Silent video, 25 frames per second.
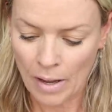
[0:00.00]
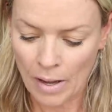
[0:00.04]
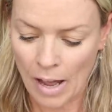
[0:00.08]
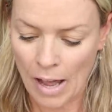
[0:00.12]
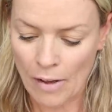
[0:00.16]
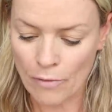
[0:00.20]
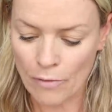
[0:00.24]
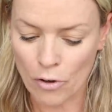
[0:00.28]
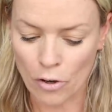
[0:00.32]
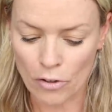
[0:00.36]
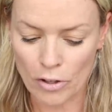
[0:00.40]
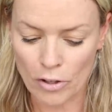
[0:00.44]

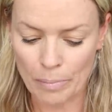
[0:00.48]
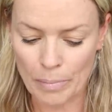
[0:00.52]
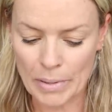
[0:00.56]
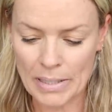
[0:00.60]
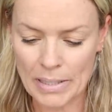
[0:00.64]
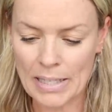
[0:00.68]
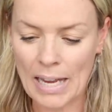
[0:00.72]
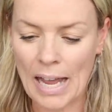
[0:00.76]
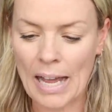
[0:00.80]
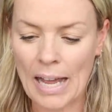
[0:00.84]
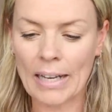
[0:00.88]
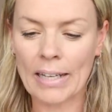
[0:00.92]
I've got the
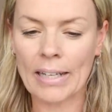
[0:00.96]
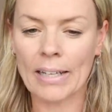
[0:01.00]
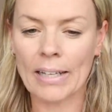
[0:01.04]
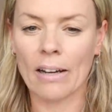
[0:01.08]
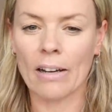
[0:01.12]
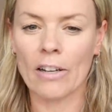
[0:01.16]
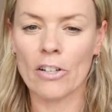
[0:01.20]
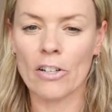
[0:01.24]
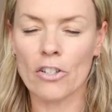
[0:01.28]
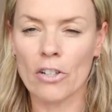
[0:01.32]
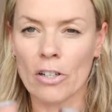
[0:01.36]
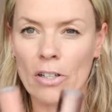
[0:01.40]
metallic
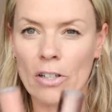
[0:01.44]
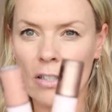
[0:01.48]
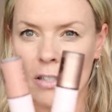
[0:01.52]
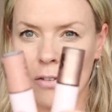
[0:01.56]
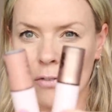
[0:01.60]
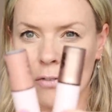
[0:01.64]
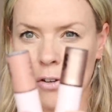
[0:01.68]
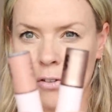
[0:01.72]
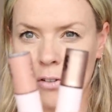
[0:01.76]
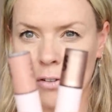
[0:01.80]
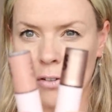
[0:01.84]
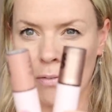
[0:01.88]
eyeshadows.
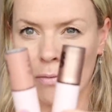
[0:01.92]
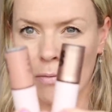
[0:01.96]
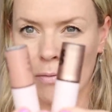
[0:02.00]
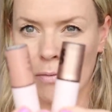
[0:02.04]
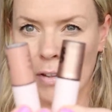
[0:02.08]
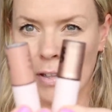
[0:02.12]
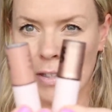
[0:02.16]
I've got the